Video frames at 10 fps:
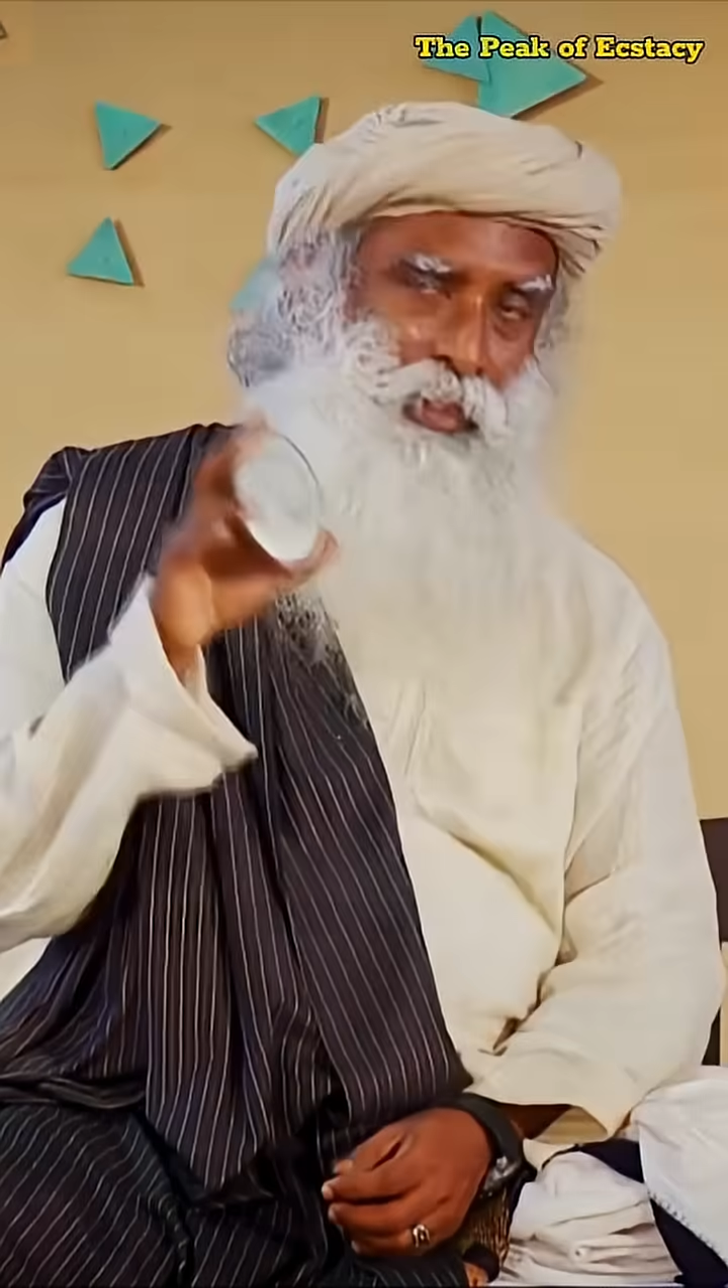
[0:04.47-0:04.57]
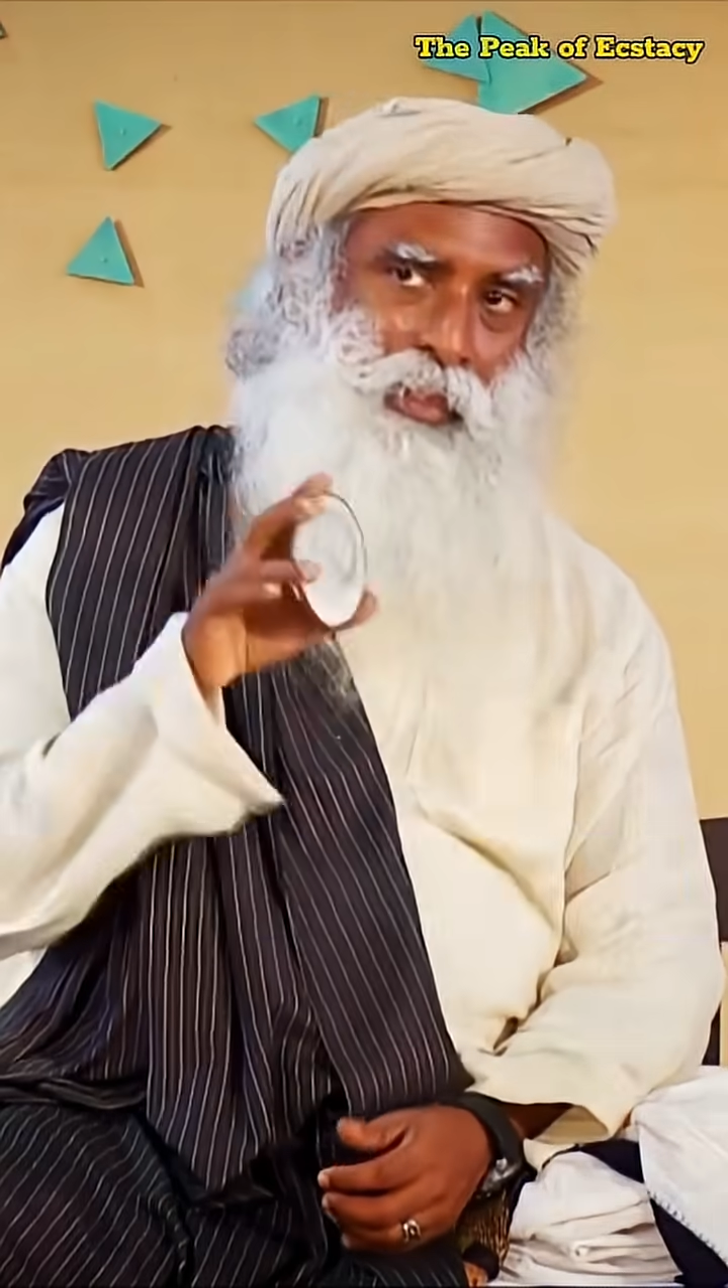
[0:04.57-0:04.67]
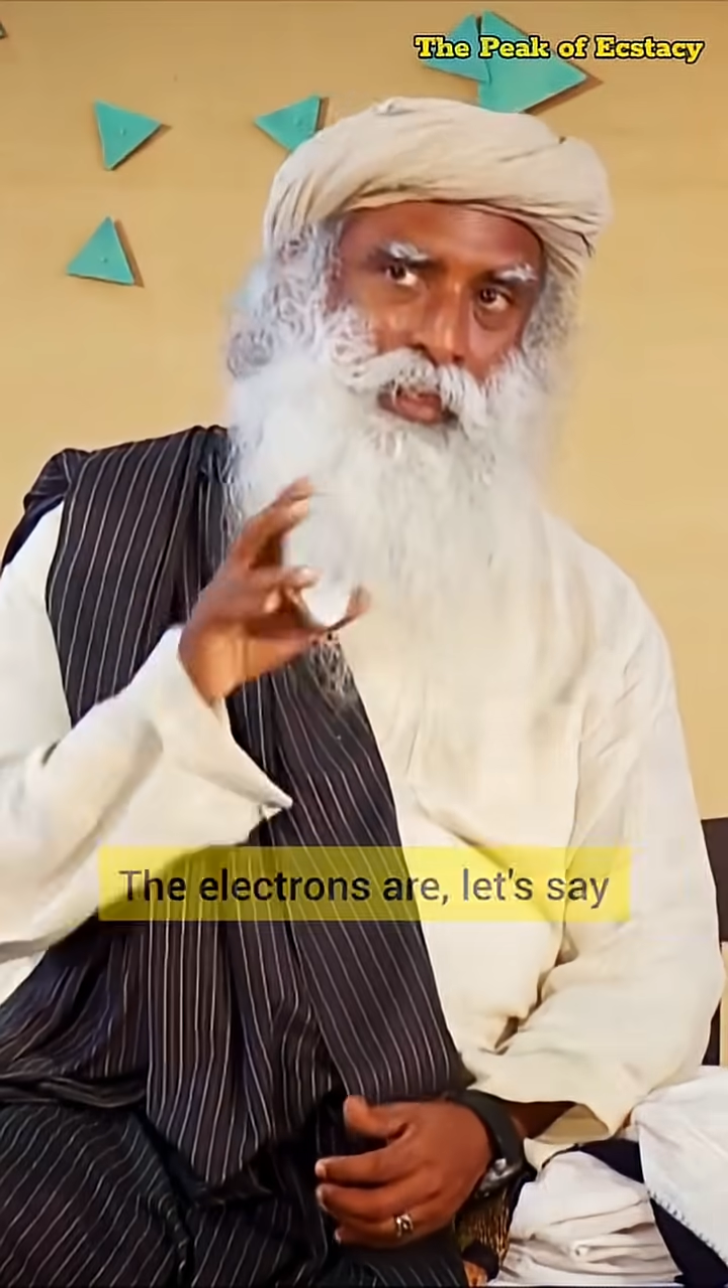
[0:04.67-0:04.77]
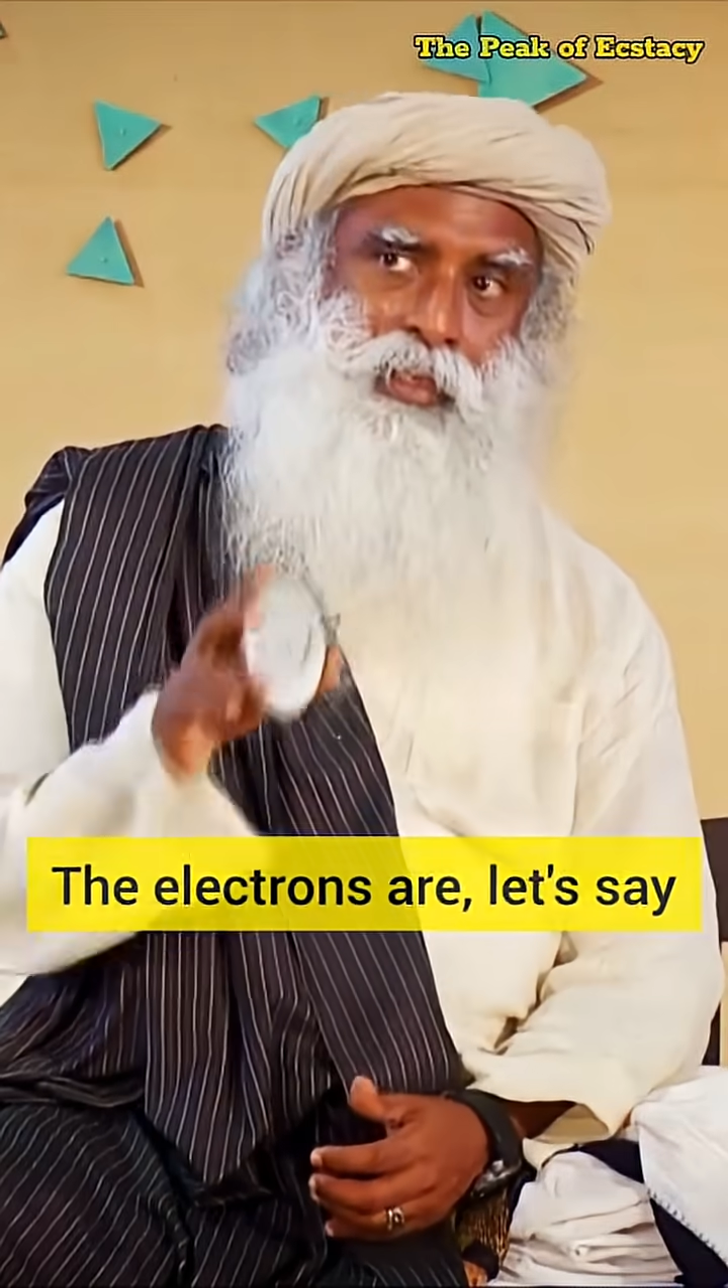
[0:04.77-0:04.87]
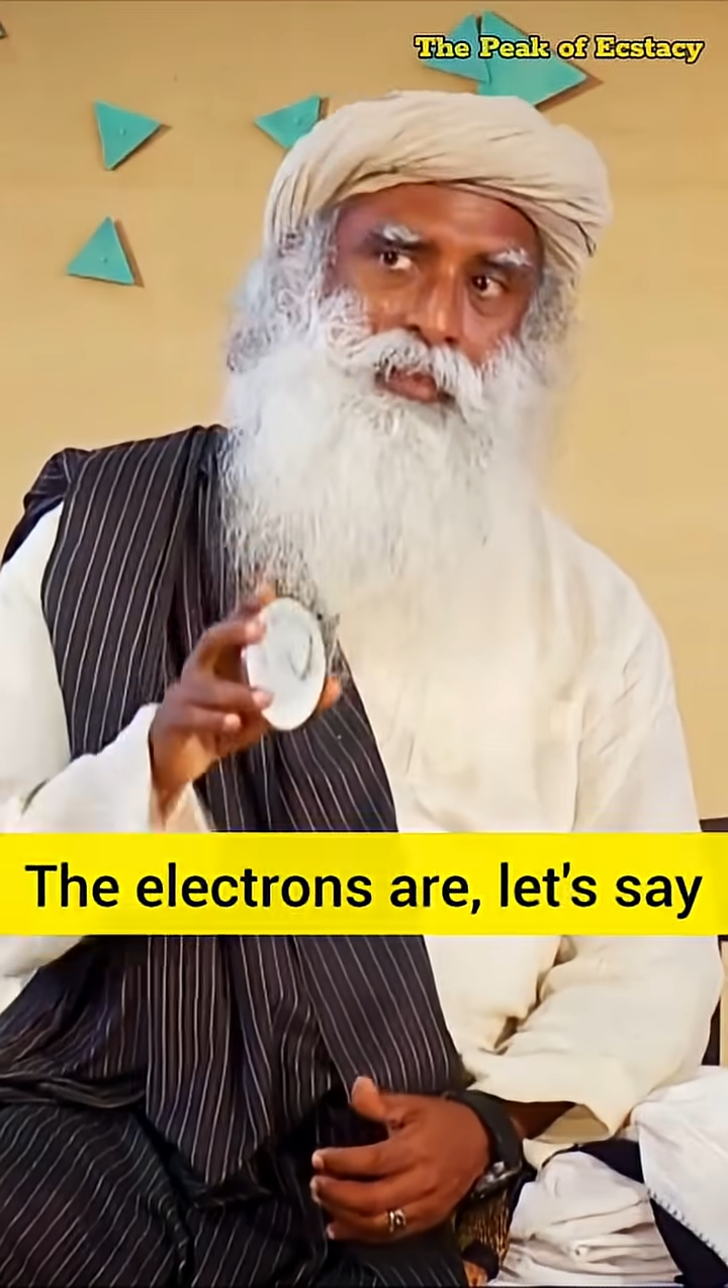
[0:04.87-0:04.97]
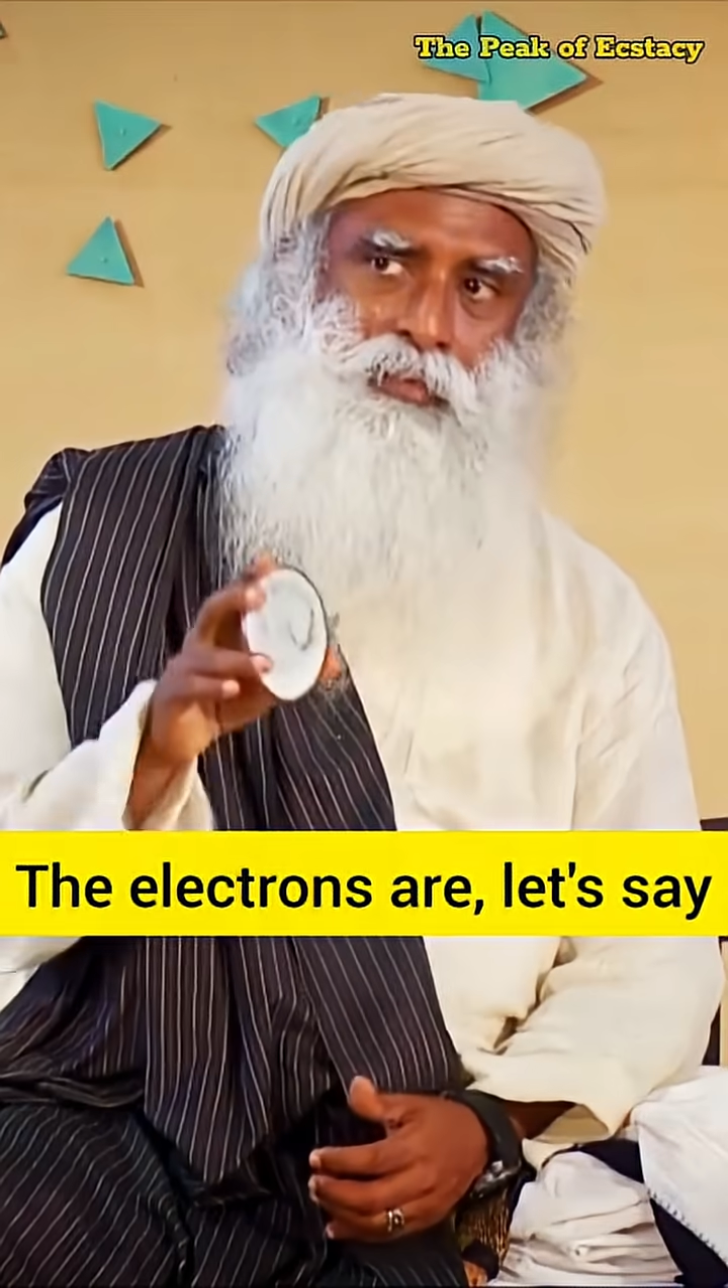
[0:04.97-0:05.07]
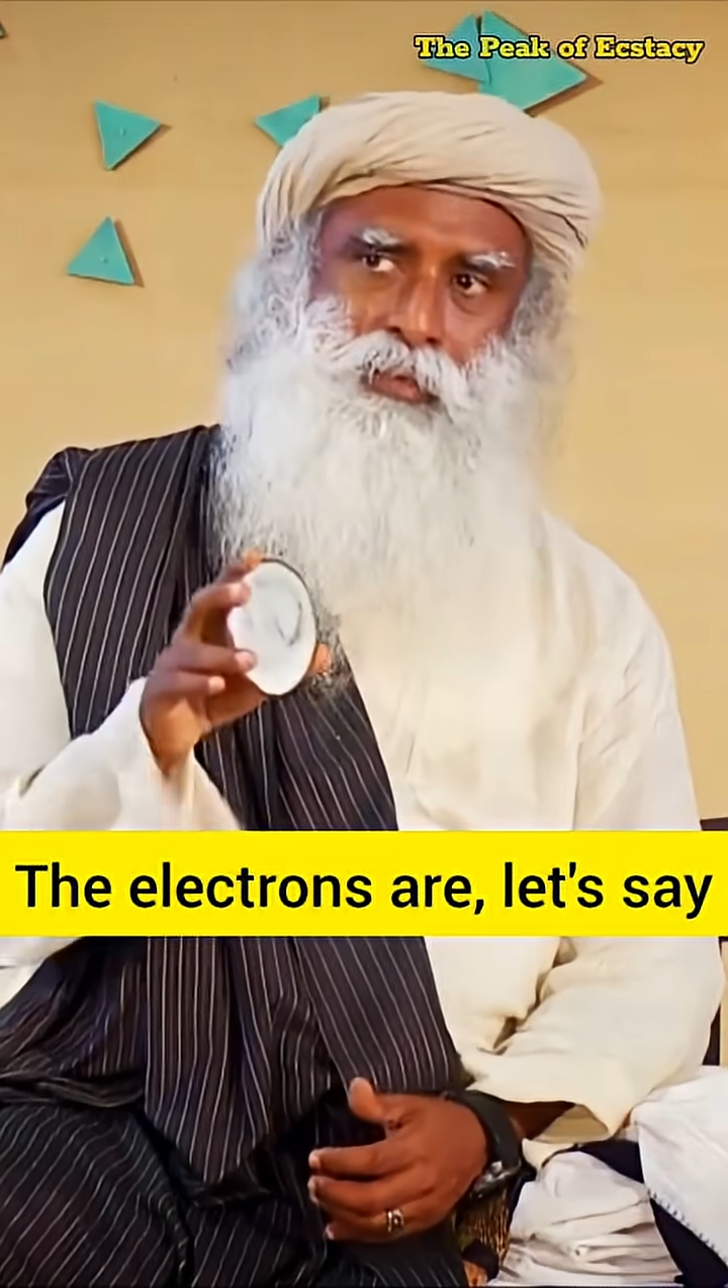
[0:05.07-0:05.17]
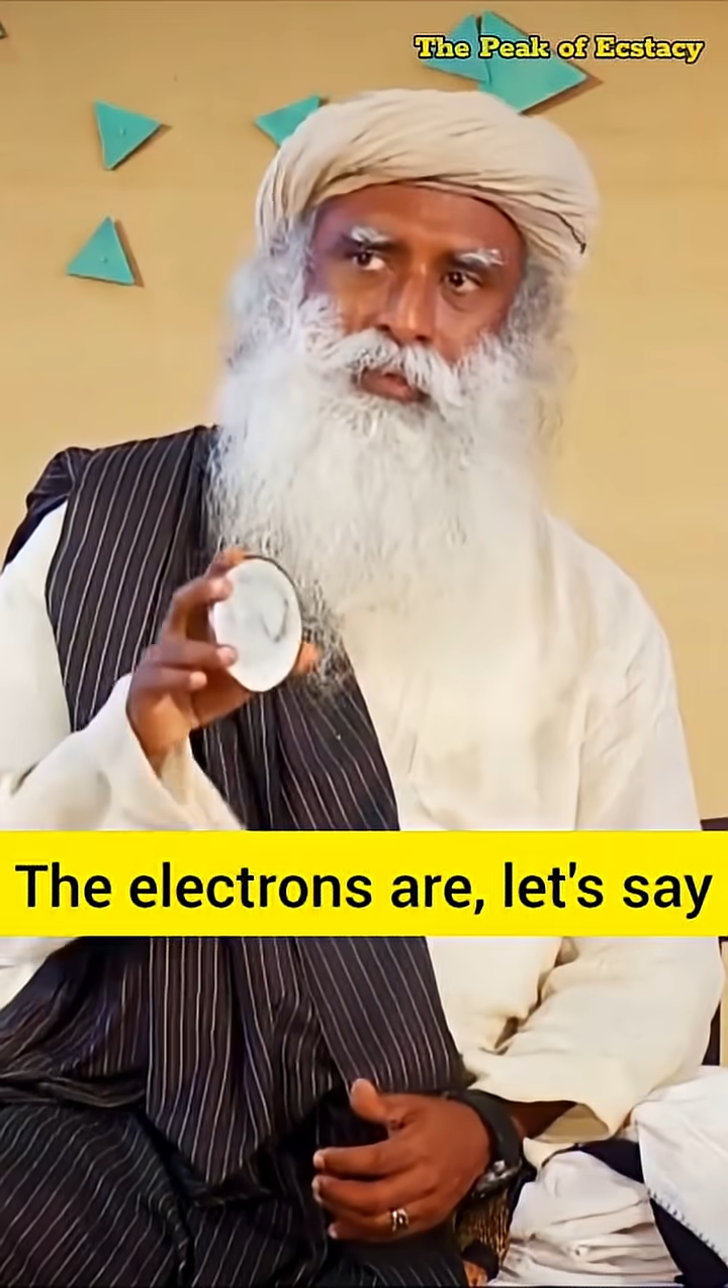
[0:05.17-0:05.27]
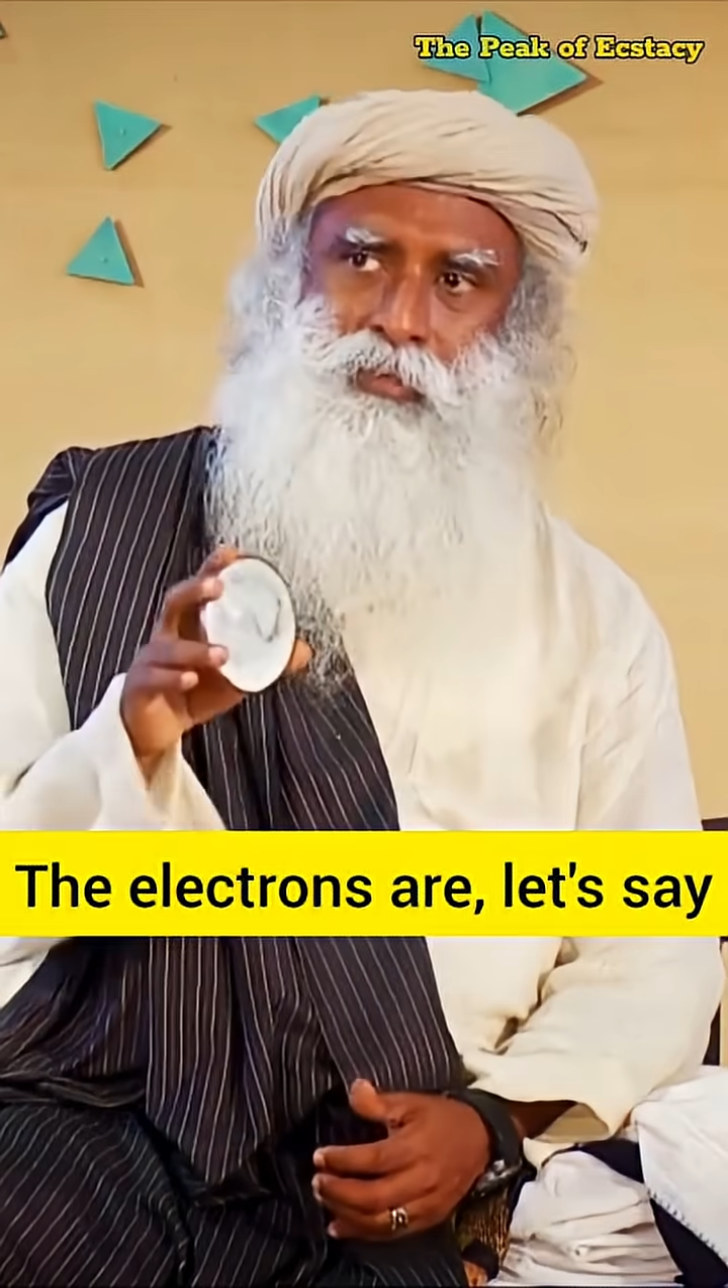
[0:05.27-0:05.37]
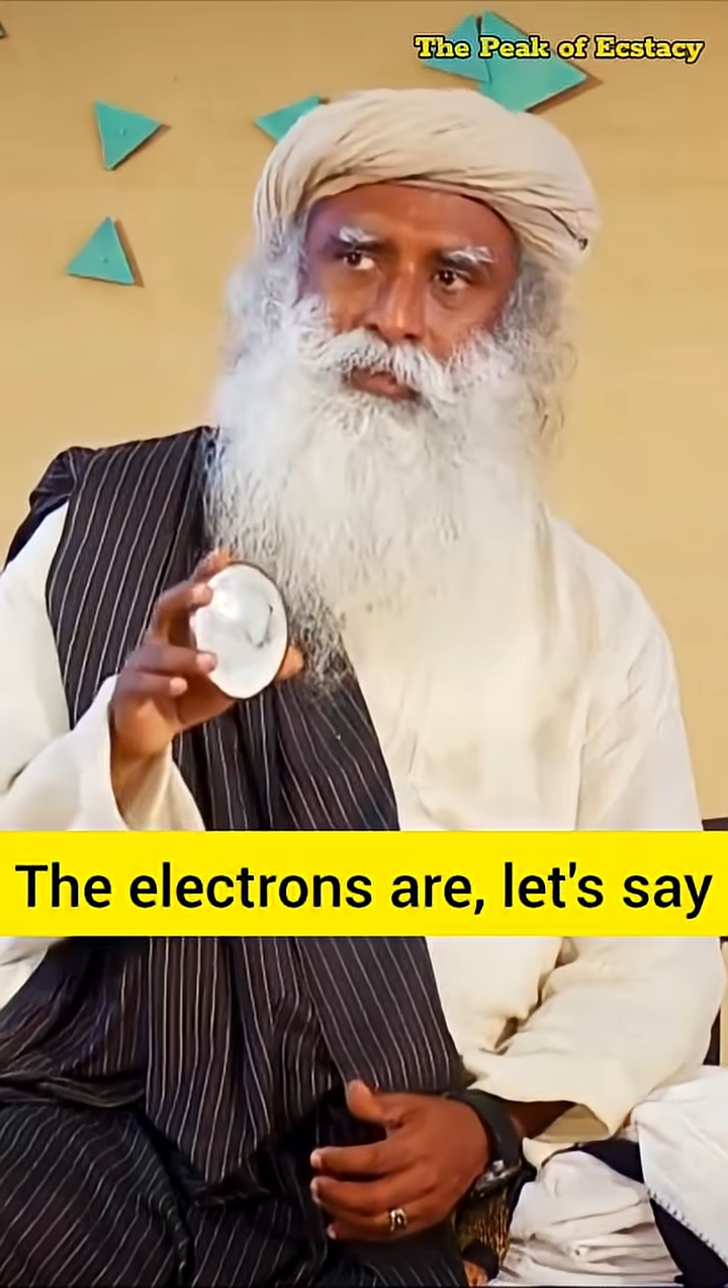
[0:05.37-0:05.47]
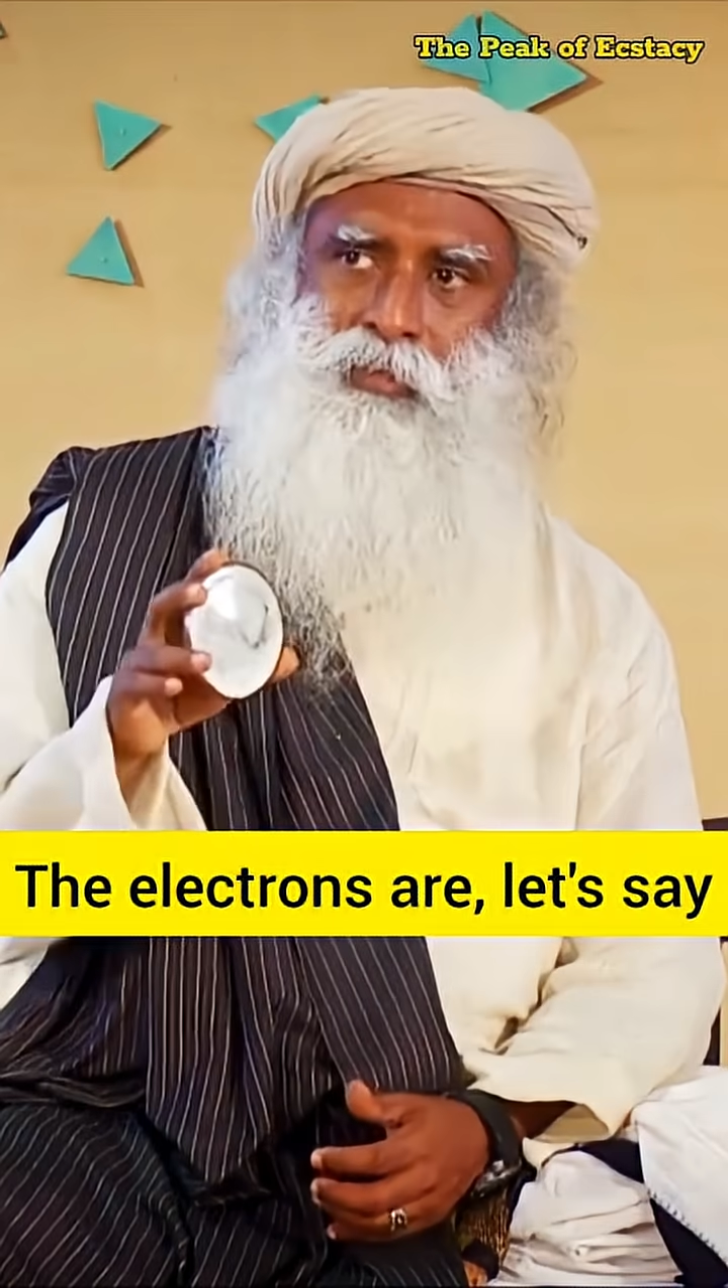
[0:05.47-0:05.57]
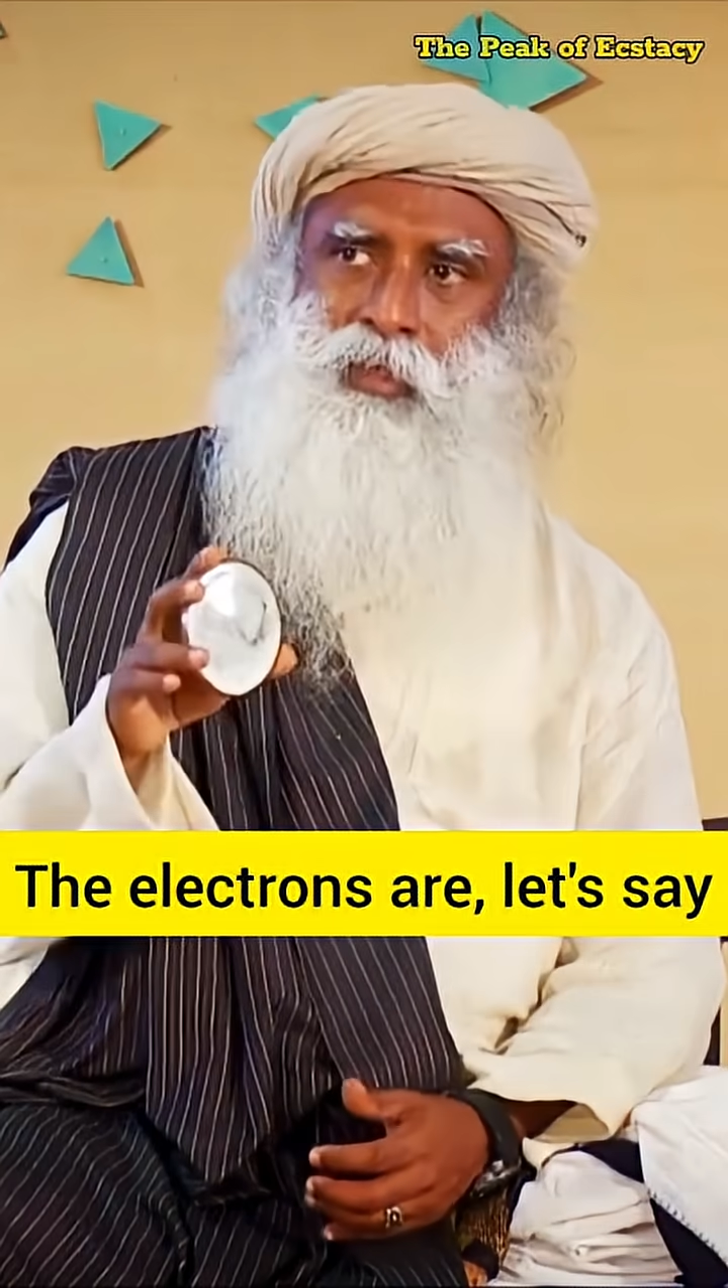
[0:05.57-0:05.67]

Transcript: The electrons